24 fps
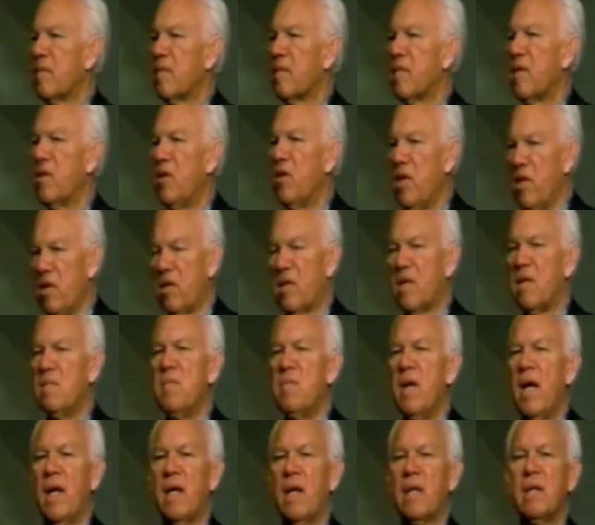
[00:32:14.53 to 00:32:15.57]
You need to come
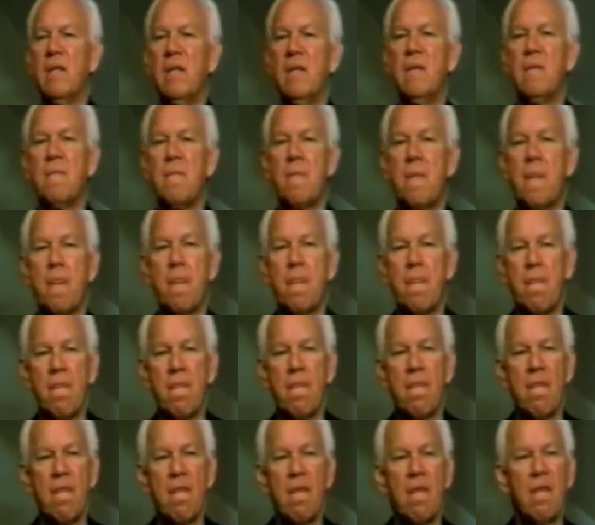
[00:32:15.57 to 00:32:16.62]
back.
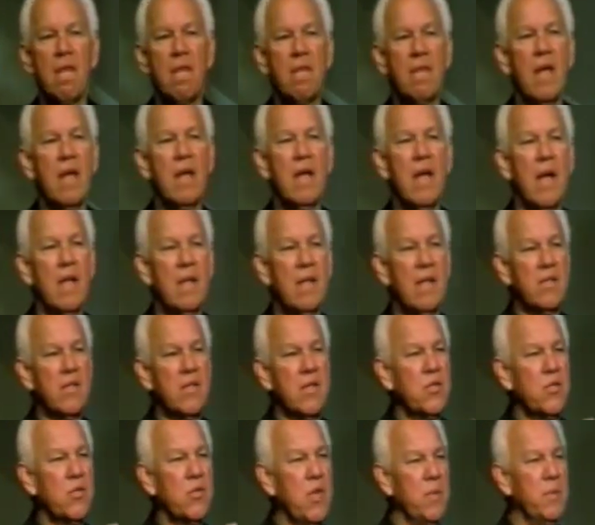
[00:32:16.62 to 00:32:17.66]
Thank God there's a
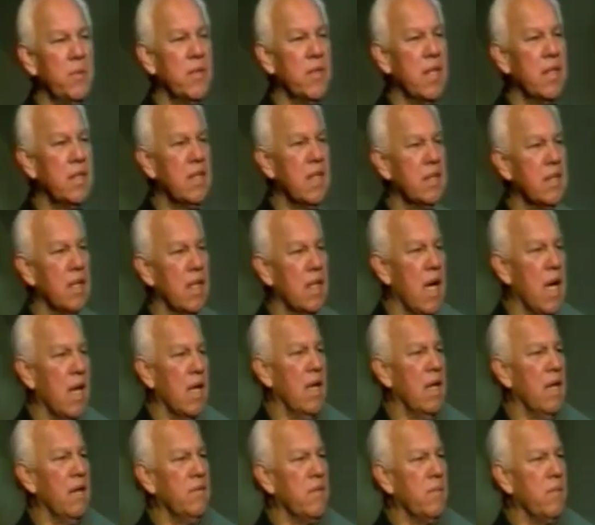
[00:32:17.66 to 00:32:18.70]
scripture that says that God
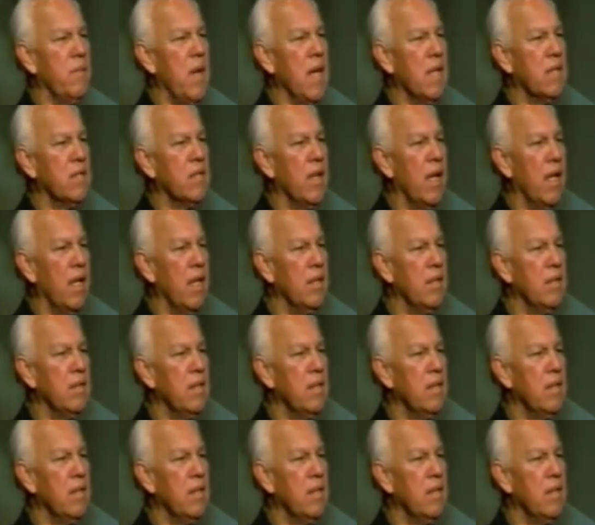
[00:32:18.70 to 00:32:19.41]
loves a backslider.